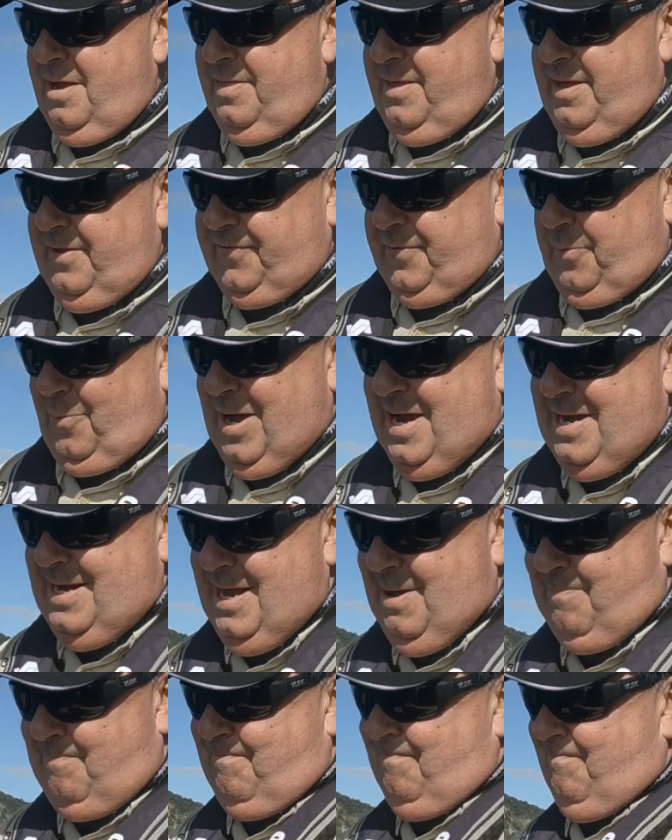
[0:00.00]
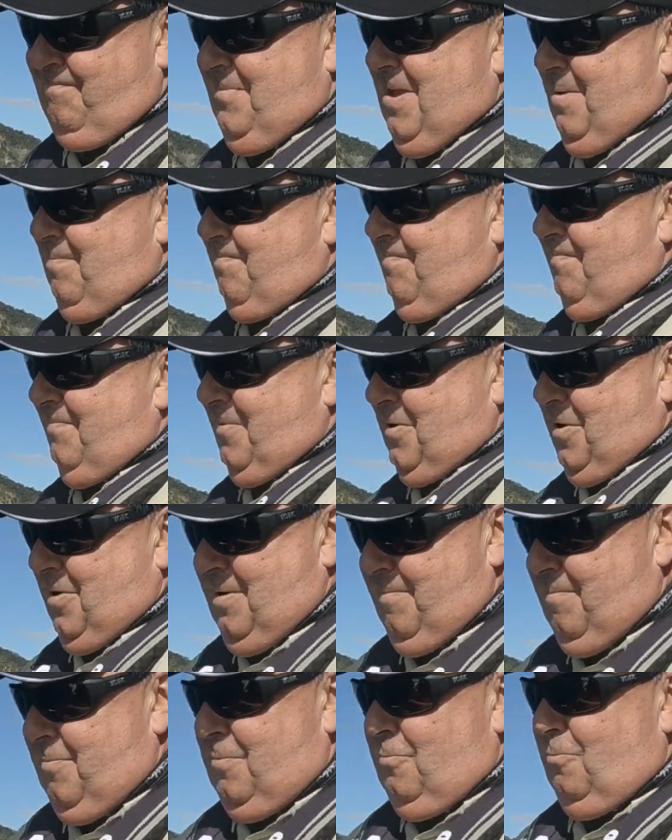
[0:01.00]
There's the weight. Yep,
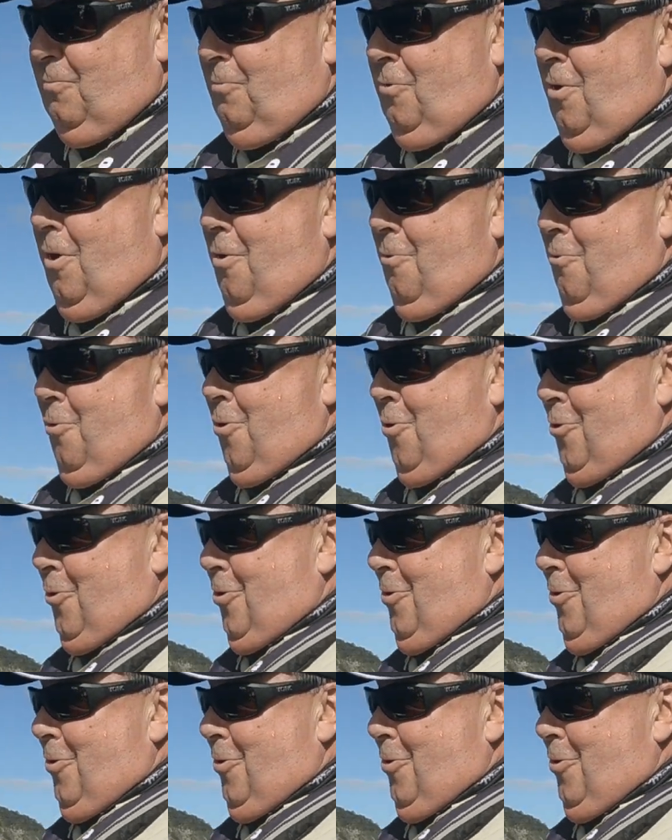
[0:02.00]
got it. Whoa!